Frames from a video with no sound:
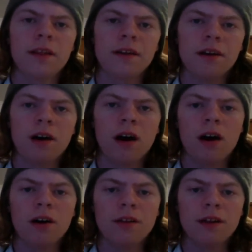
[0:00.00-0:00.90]
there
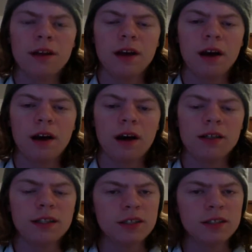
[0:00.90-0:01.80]
are the uh,
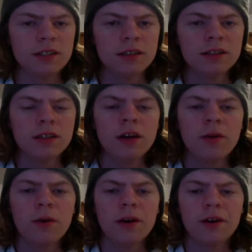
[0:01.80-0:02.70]
auditions
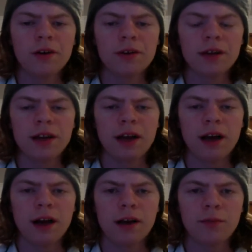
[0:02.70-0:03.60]
where you can
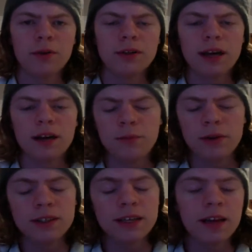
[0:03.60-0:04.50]
uh, put that,
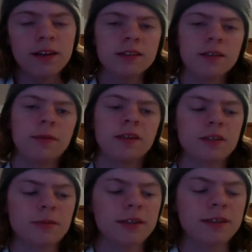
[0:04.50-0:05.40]
put together some
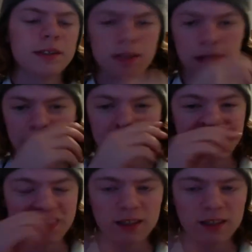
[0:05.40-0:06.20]
instruments. Uh, just